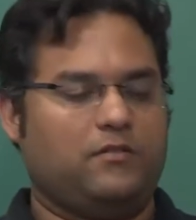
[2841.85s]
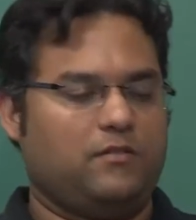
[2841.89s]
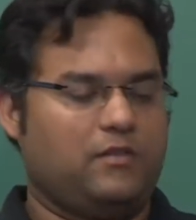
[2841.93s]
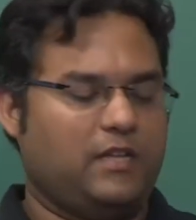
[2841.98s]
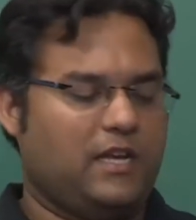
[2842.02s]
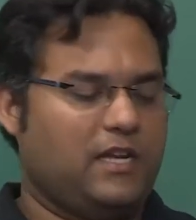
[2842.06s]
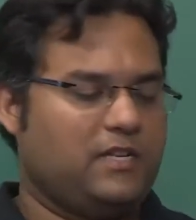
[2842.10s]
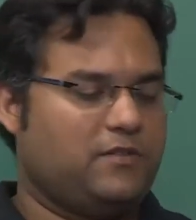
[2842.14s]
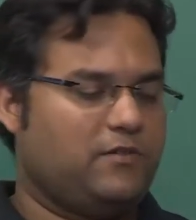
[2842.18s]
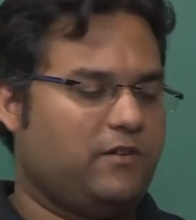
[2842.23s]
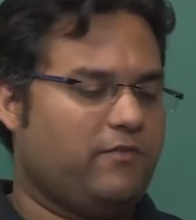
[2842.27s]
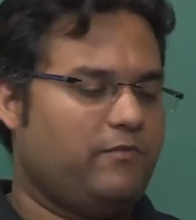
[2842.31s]

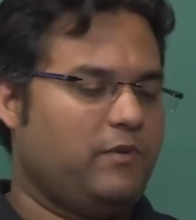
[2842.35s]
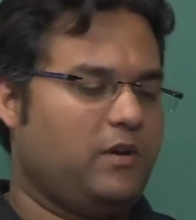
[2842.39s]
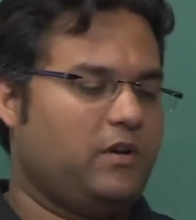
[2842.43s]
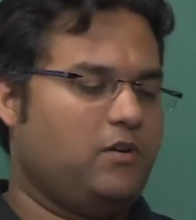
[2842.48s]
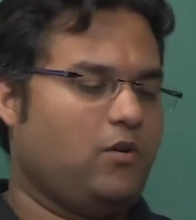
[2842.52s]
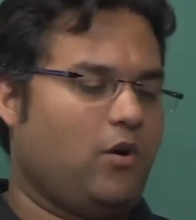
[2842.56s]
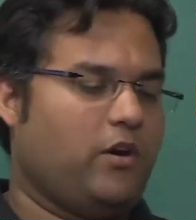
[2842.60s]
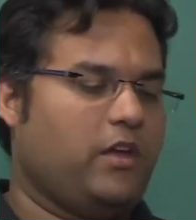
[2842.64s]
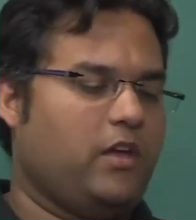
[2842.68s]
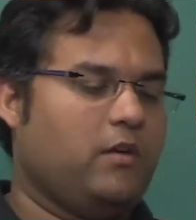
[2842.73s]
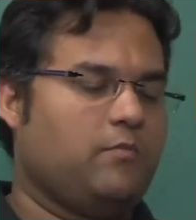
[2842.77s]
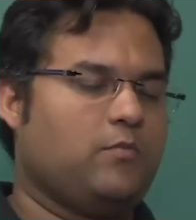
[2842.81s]
things we've been
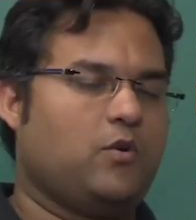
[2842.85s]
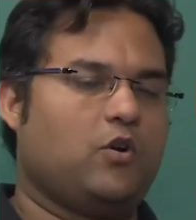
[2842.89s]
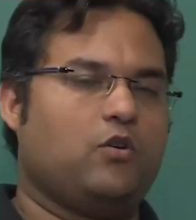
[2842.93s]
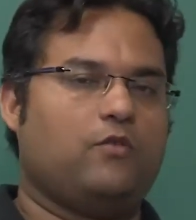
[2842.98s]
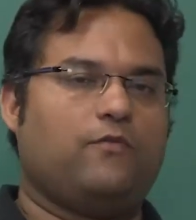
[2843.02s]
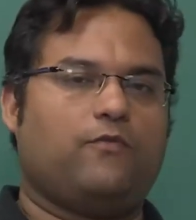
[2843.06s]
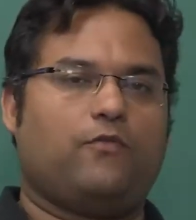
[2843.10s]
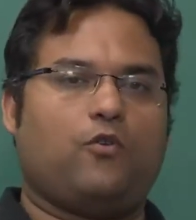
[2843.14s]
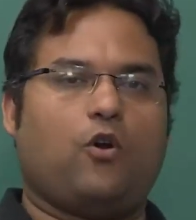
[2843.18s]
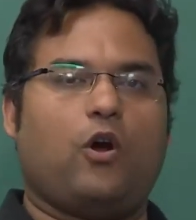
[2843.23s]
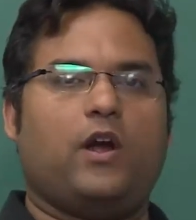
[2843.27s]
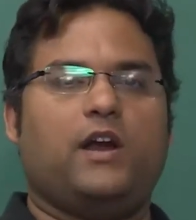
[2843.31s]
talking about,
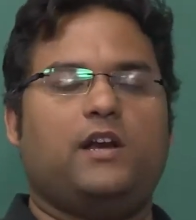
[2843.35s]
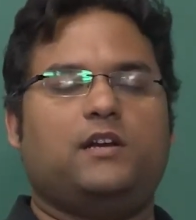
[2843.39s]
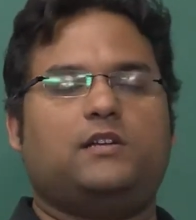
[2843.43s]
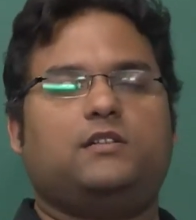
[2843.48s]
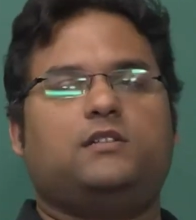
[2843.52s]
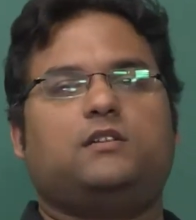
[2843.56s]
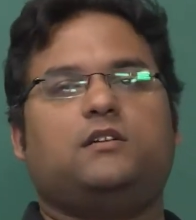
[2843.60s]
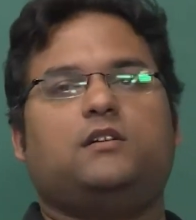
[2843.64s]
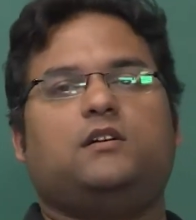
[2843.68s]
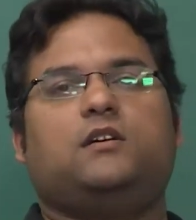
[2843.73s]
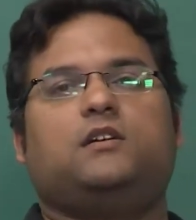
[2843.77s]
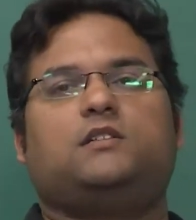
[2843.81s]
Freud's
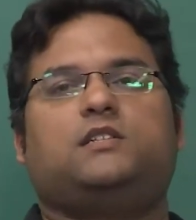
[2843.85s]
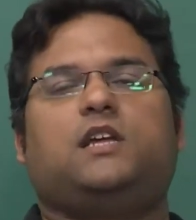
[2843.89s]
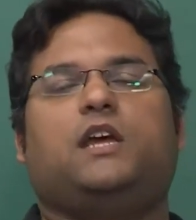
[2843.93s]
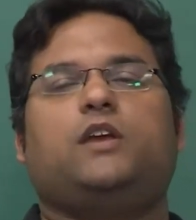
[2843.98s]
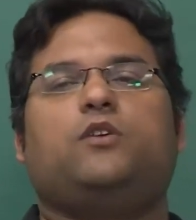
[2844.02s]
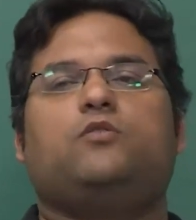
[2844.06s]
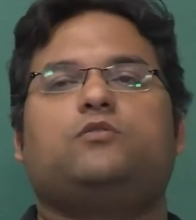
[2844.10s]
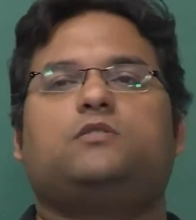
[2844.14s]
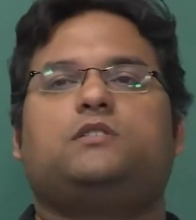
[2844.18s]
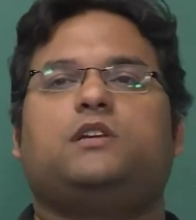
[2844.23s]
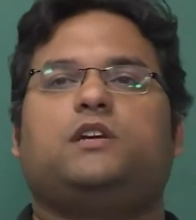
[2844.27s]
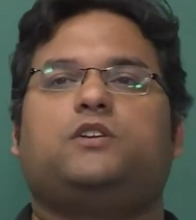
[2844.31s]

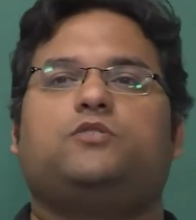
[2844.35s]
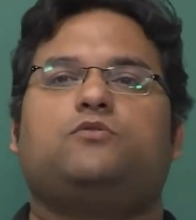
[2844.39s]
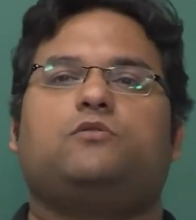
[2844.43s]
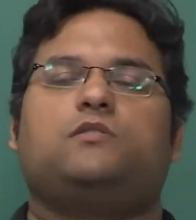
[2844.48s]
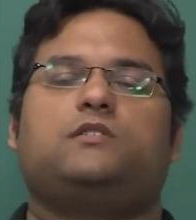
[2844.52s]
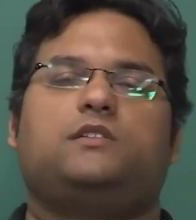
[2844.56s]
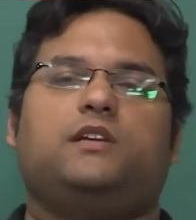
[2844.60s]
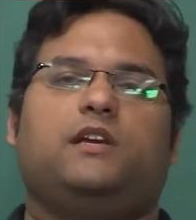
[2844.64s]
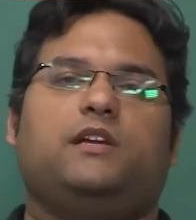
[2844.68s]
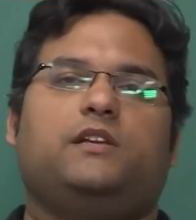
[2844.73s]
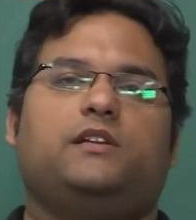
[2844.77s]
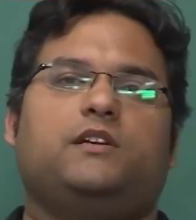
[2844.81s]
psychosexual
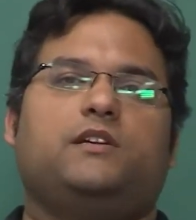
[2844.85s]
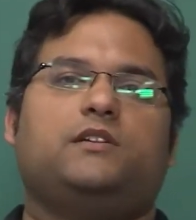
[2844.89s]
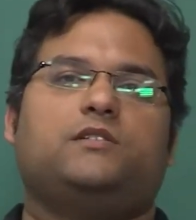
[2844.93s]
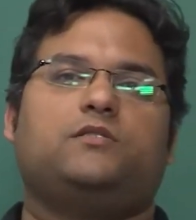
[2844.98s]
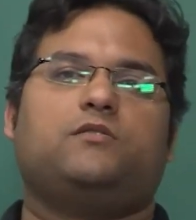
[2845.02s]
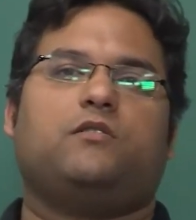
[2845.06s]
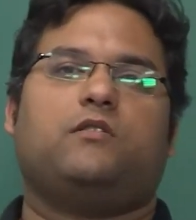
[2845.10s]
stages,